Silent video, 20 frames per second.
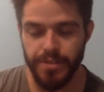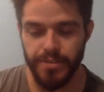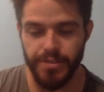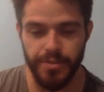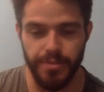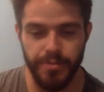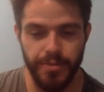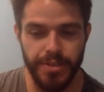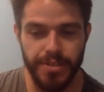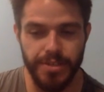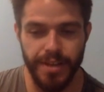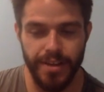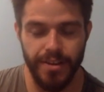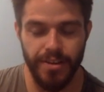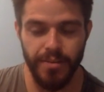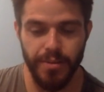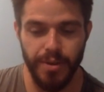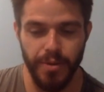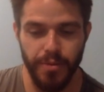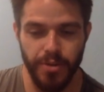So the reason I
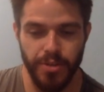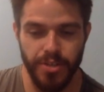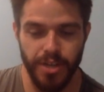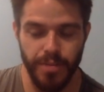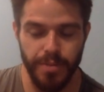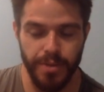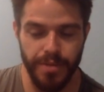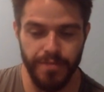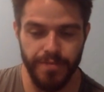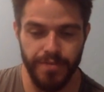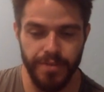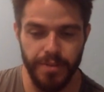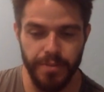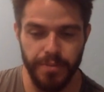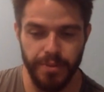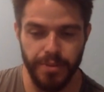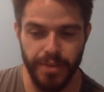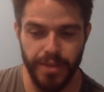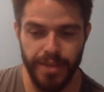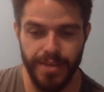call my workshop Infinite
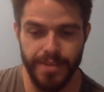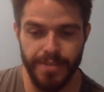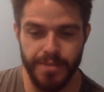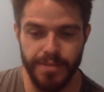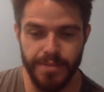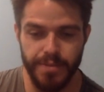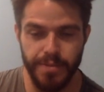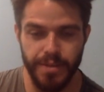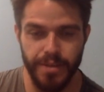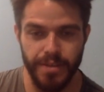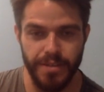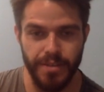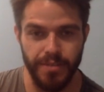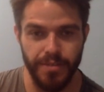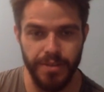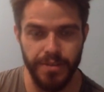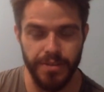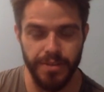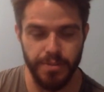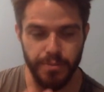Play is because I
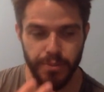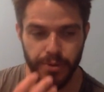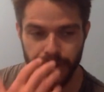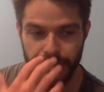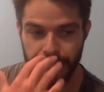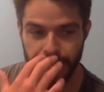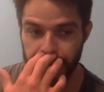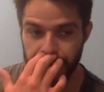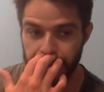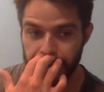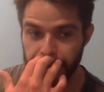read this book